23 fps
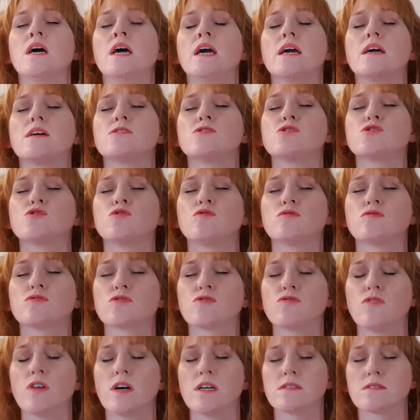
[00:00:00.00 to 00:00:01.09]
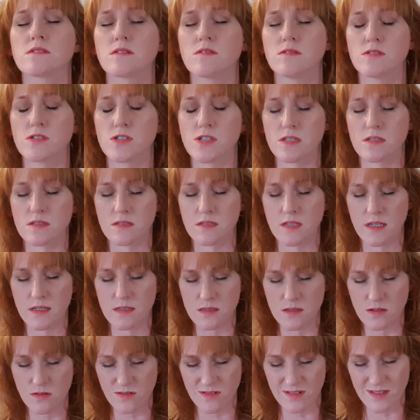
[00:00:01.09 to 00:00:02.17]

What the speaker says: In short, Christ consciousness,